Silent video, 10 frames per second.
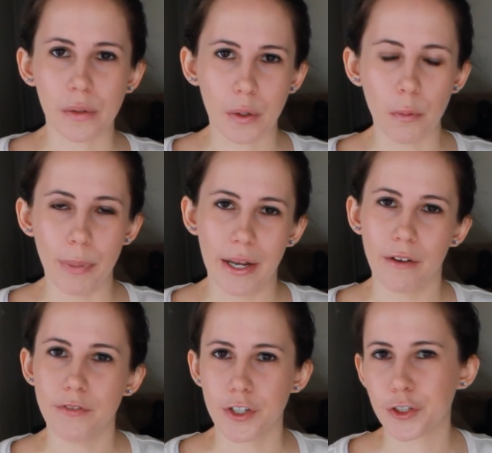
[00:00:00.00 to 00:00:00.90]
little bit
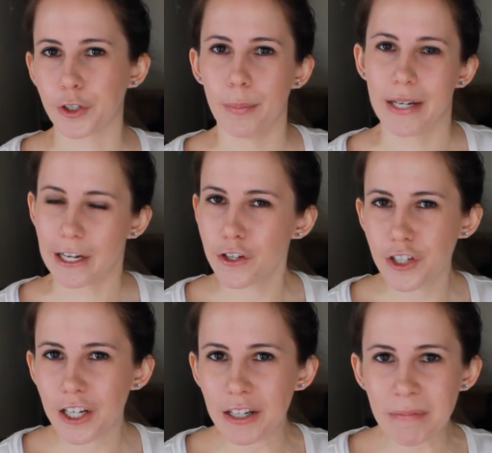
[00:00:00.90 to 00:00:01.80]
of
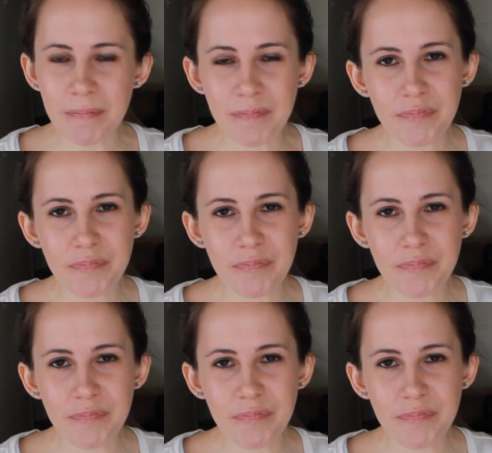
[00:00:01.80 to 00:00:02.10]
discrimination.